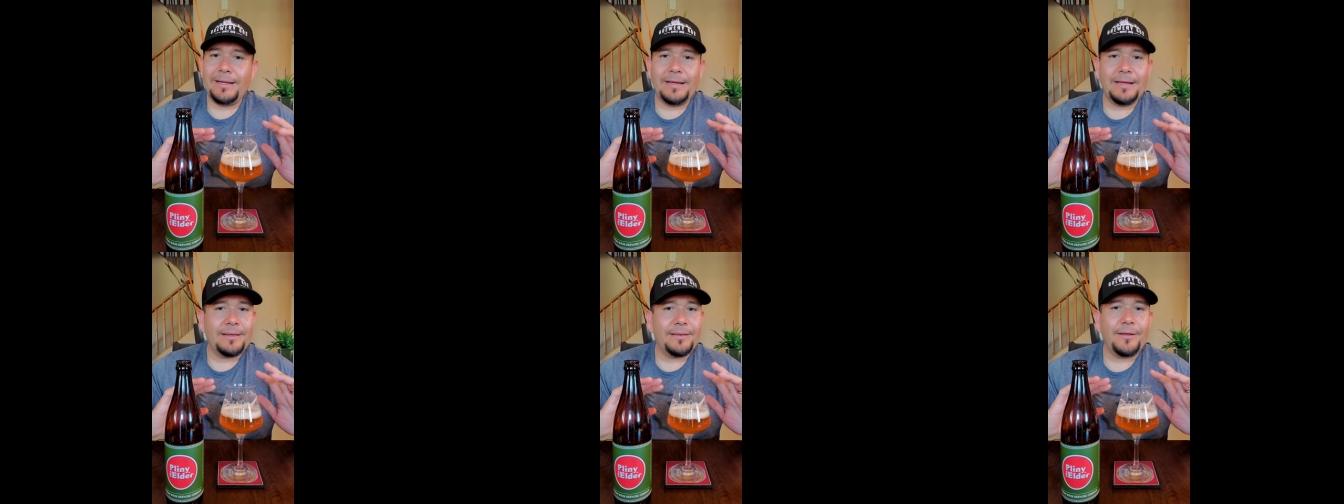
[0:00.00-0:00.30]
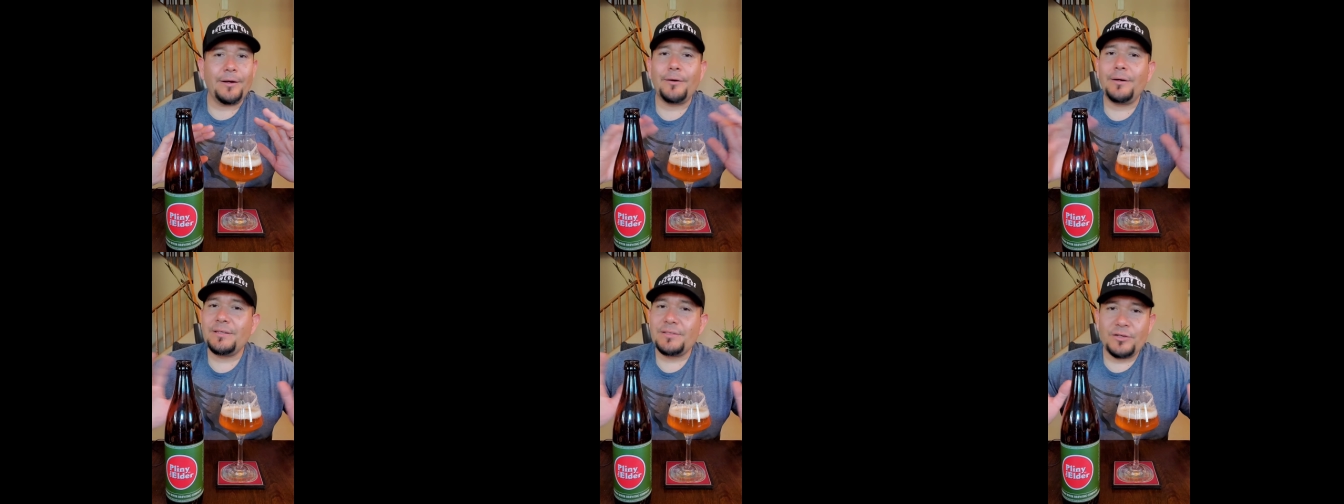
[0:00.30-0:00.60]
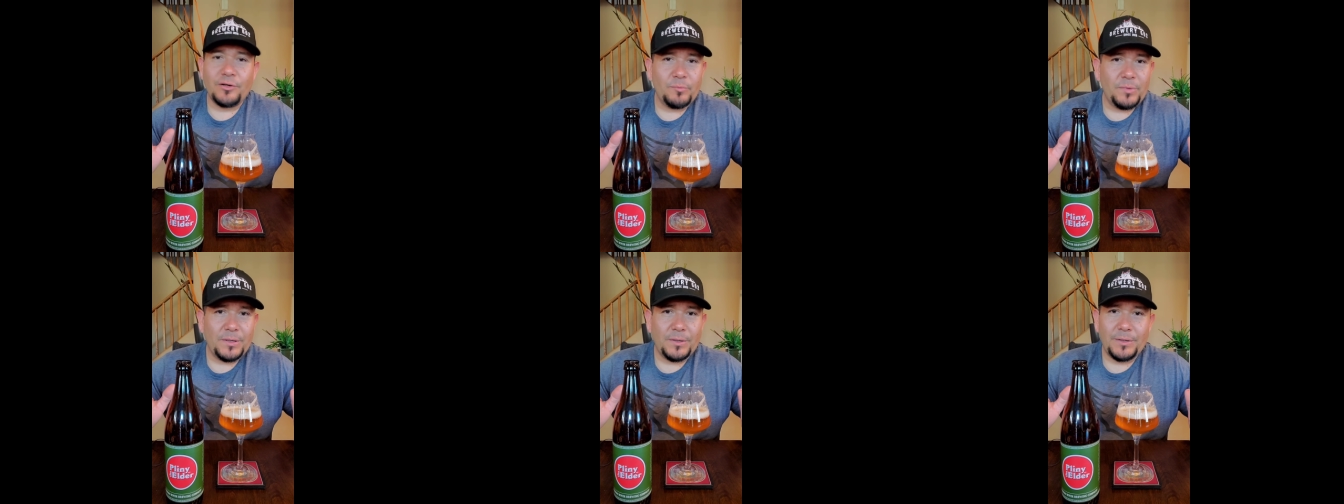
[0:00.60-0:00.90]
there is
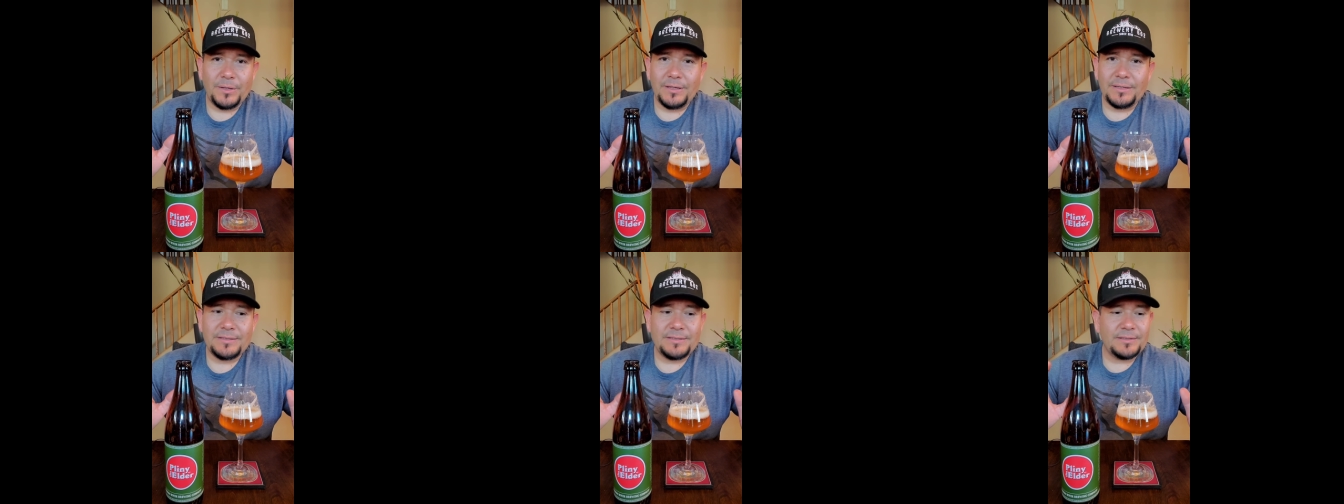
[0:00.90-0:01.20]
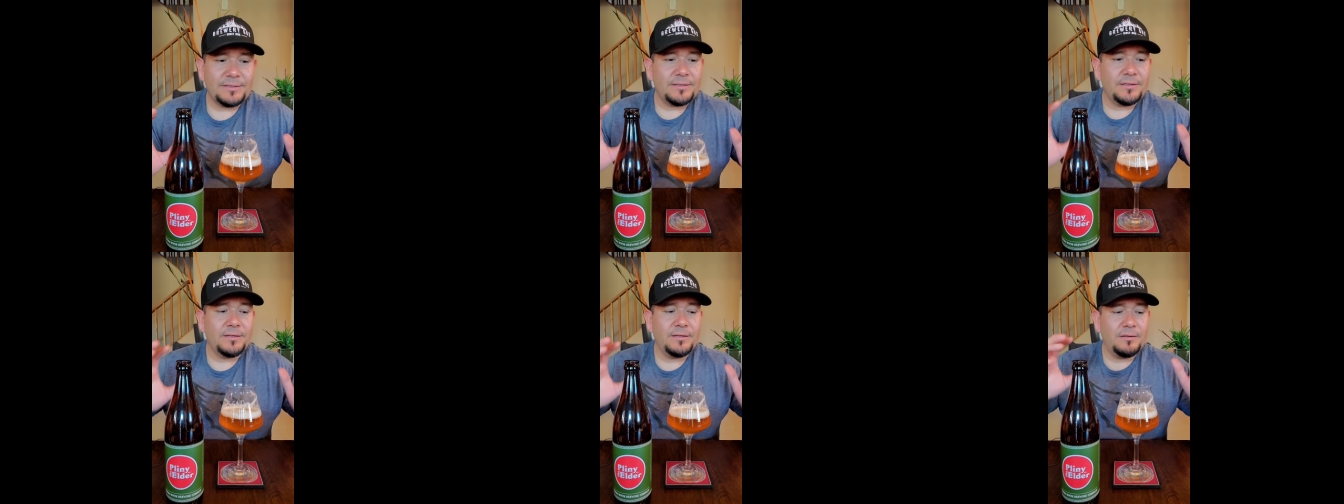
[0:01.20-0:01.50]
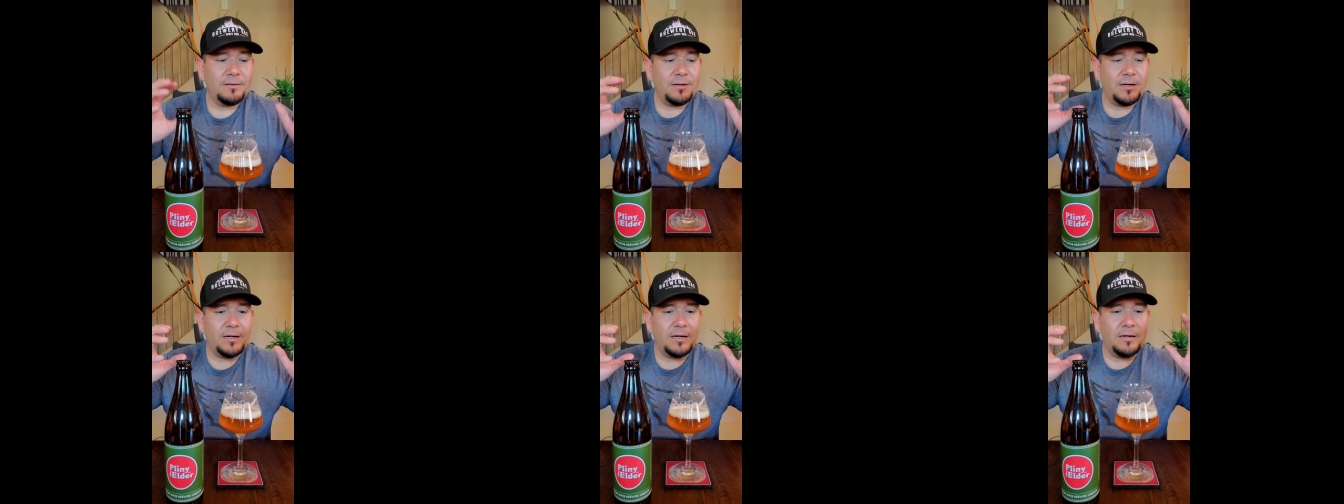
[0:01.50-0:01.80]
no bitterness
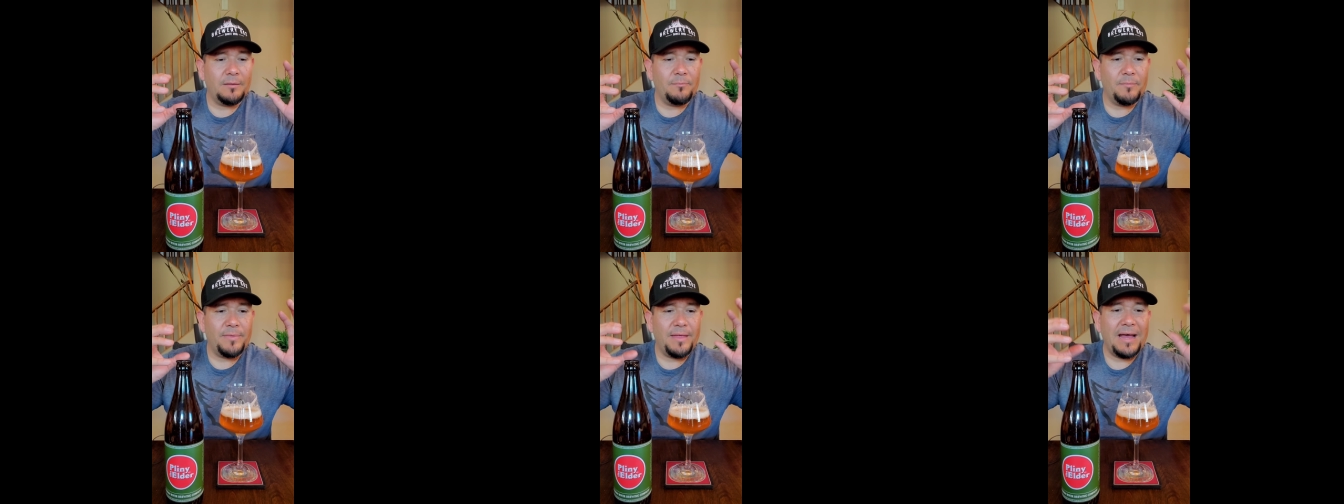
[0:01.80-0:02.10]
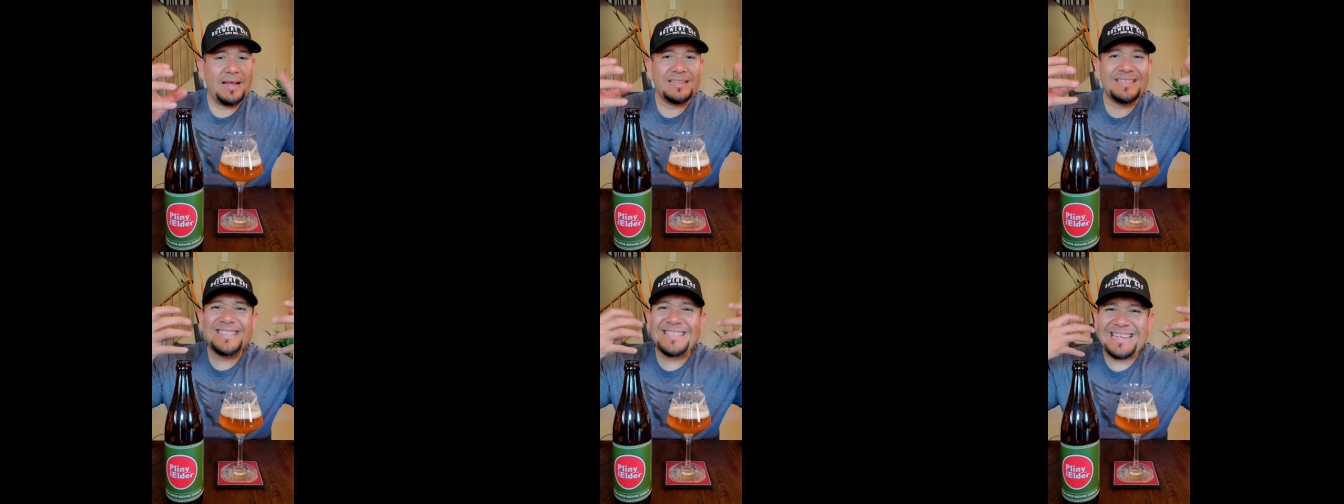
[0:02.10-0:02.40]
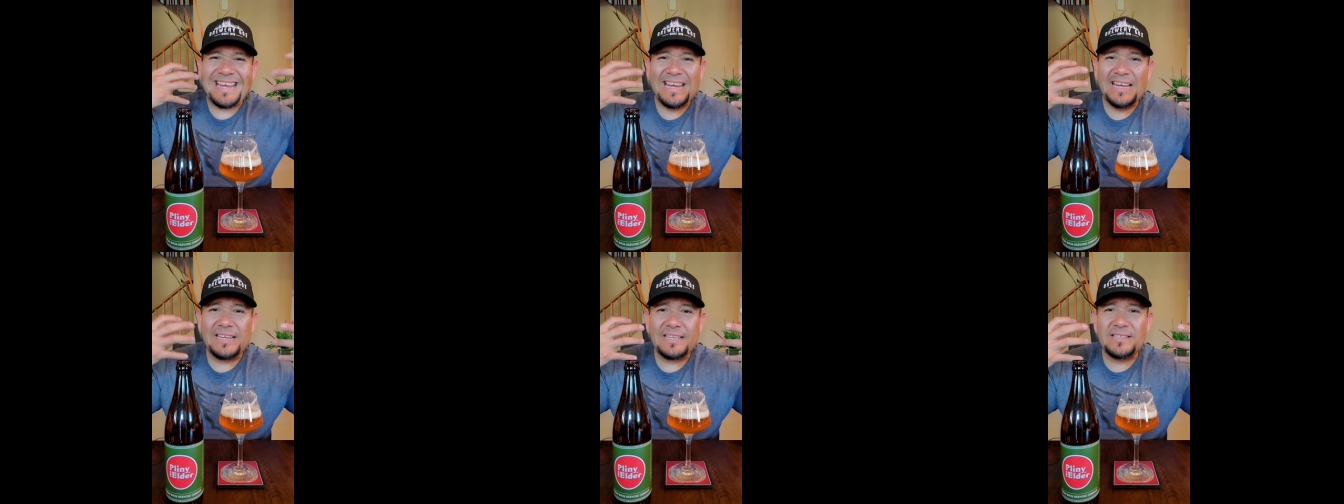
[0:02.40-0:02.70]
um, that
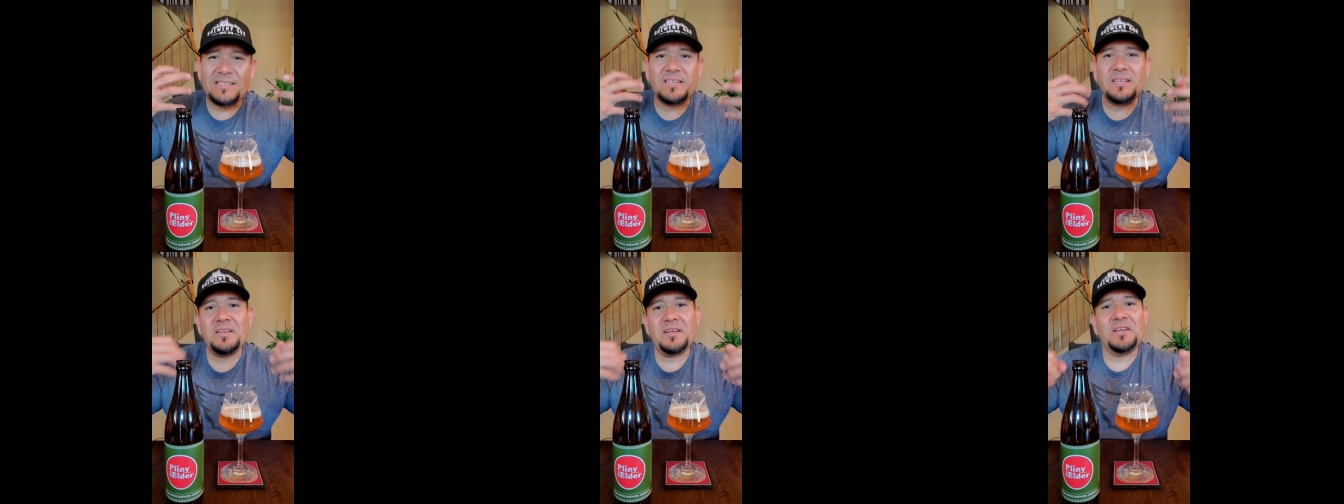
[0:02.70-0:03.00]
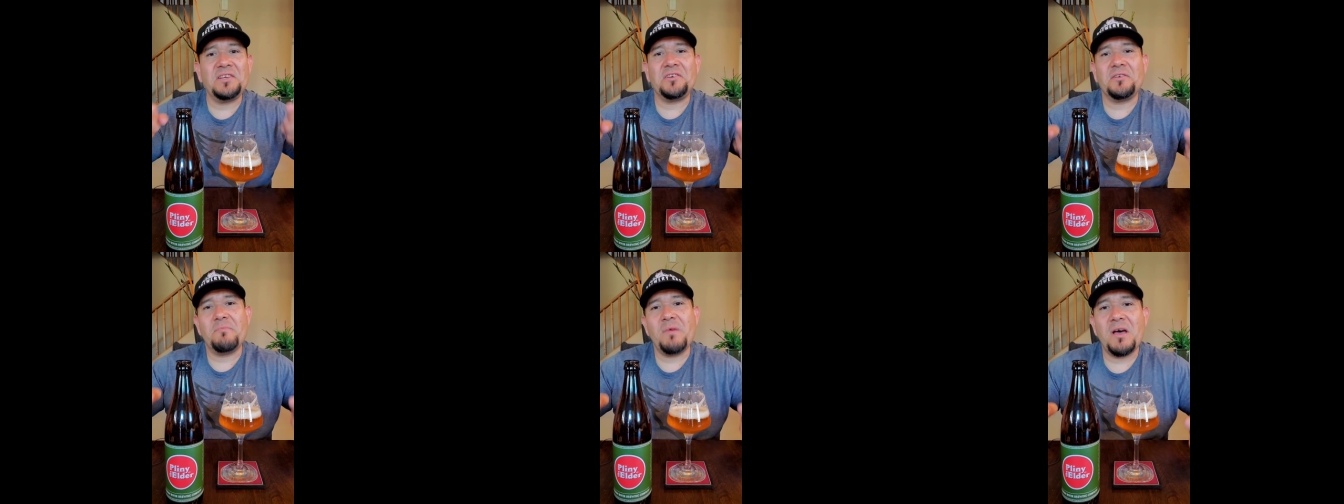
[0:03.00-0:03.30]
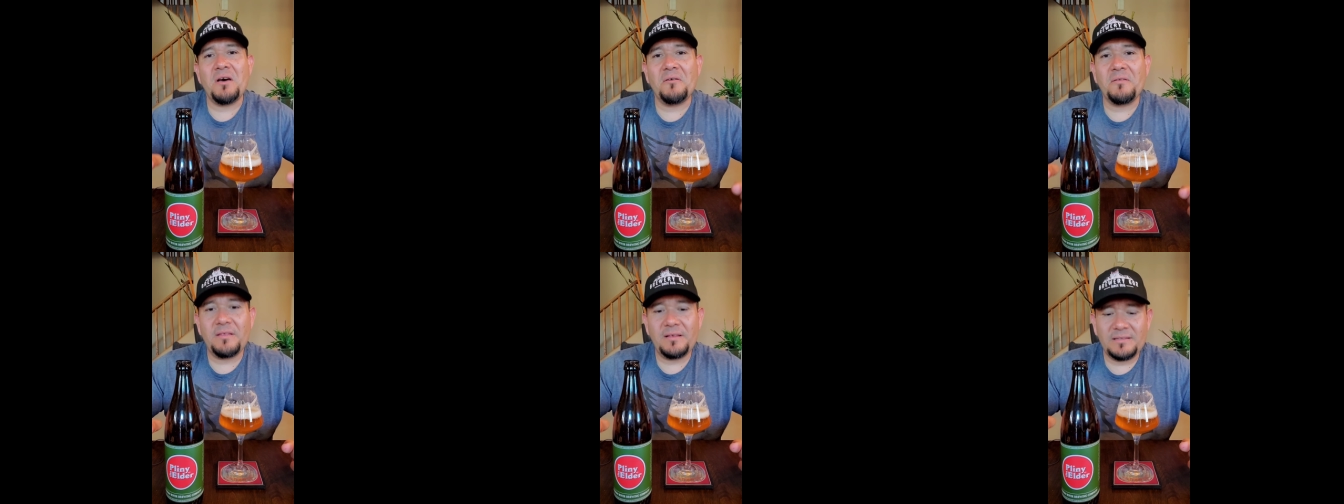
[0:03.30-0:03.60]
stays in your
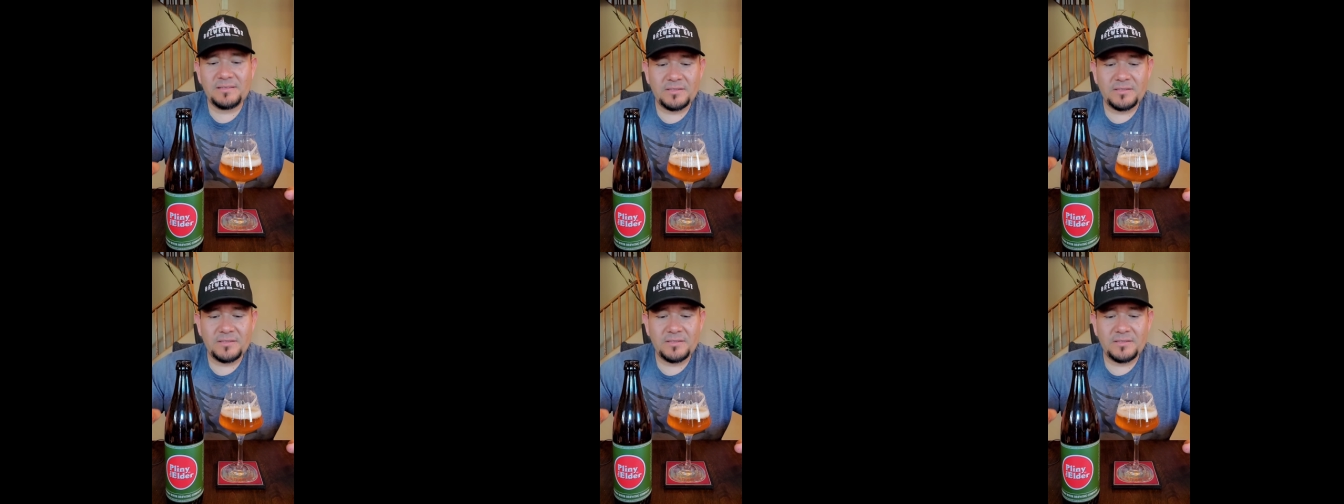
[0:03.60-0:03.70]
mouth.